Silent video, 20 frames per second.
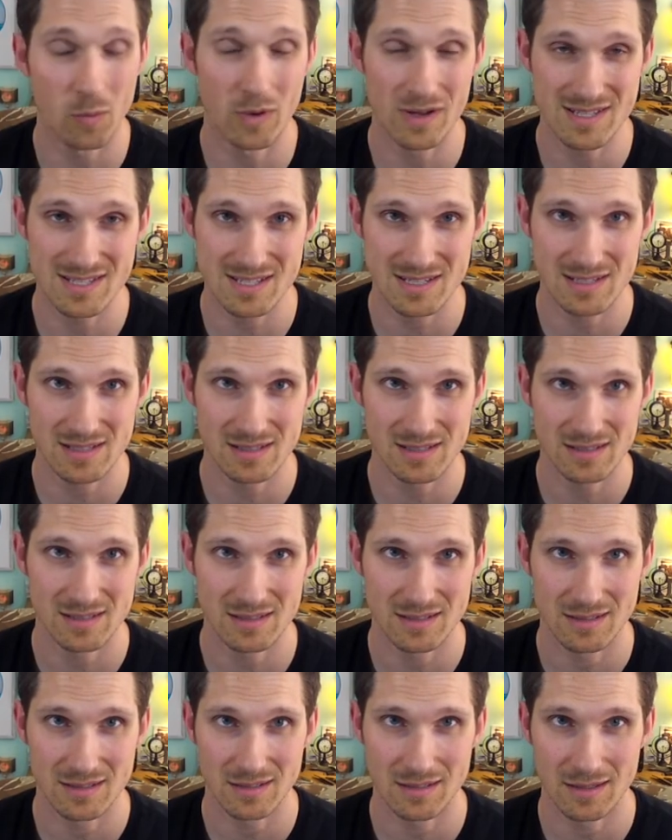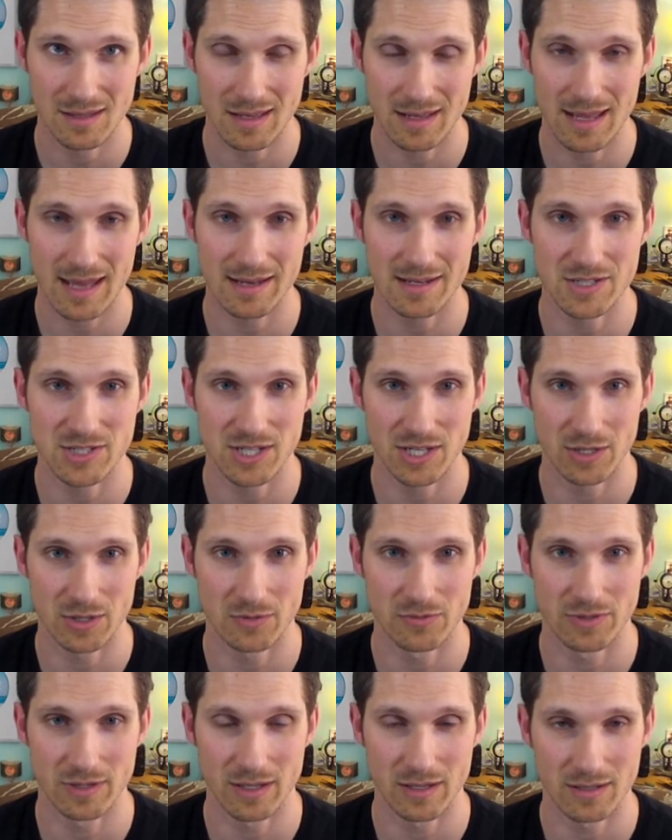was it and how did you get
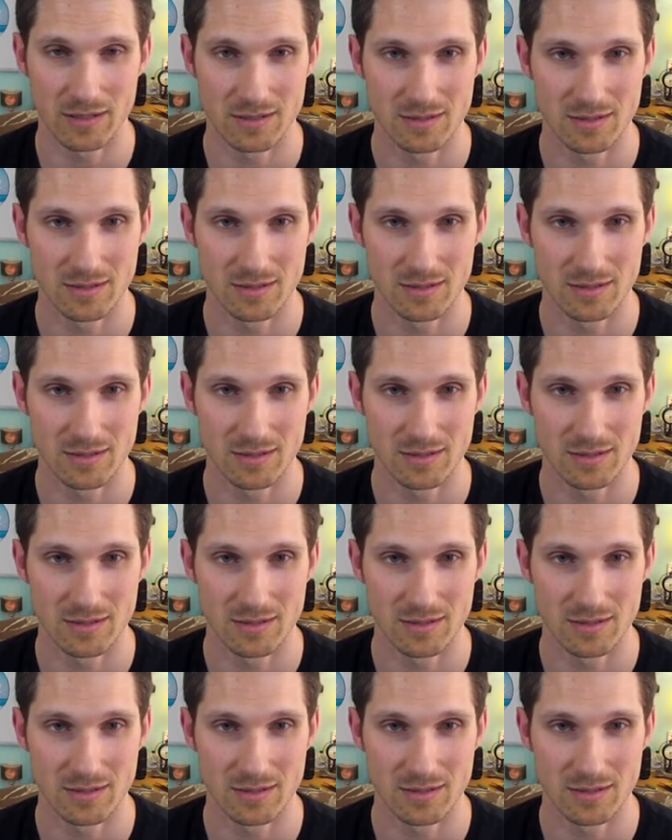over that?